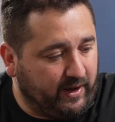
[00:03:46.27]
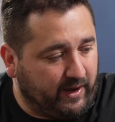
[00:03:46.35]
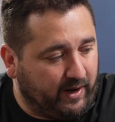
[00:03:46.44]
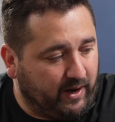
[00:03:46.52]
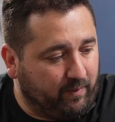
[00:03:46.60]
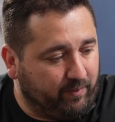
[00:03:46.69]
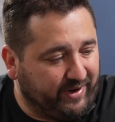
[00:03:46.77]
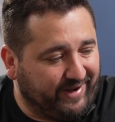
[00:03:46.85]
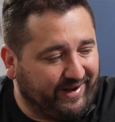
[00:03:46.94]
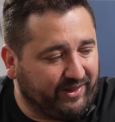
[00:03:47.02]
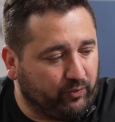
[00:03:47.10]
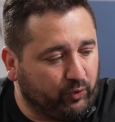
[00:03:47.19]
But
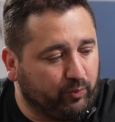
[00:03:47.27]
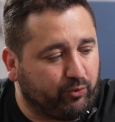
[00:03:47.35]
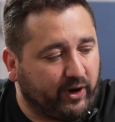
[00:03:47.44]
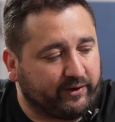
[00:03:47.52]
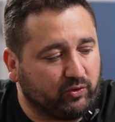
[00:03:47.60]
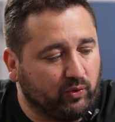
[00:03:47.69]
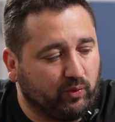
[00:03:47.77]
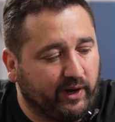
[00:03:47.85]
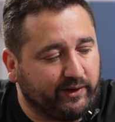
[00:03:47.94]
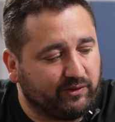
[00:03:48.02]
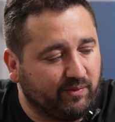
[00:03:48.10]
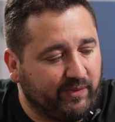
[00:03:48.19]
another real practical
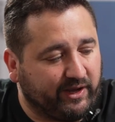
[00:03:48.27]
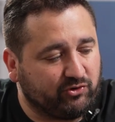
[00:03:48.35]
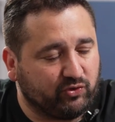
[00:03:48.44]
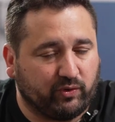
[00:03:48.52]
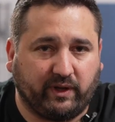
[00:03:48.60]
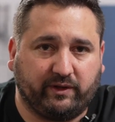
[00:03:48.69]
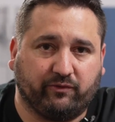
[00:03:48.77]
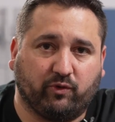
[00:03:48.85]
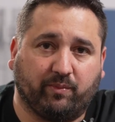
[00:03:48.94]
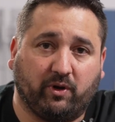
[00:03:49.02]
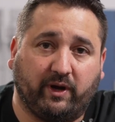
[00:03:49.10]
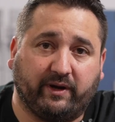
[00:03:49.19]
way to make sure that you've
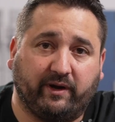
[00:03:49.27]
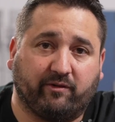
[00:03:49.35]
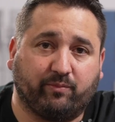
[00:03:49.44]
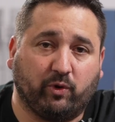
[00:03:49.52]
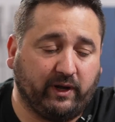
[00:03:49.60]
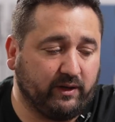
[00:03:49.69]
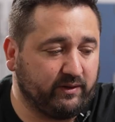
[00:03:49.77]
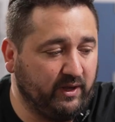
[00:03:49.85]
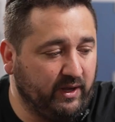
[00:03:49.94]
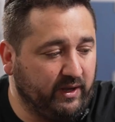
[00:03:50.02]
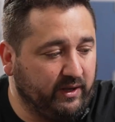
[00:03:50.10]
applied enough product